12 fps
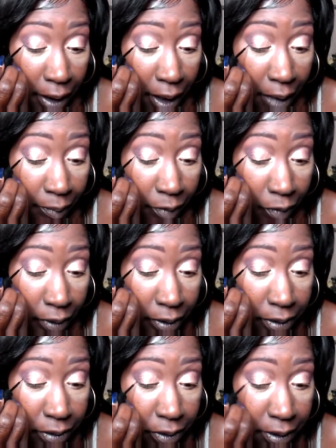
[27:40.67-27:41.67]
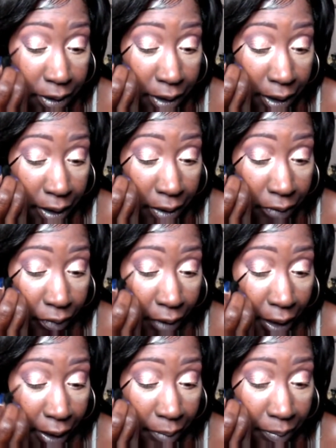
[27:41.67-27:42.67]
So, and I'm going
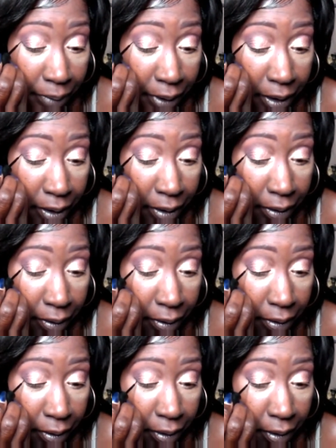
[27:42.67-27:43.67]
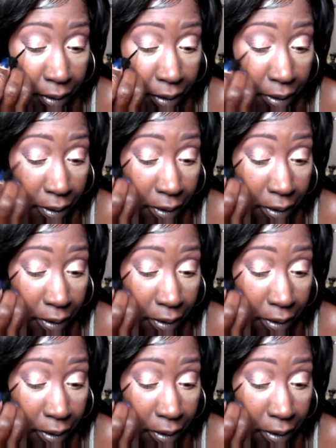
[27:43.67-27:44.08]
to take it right up here.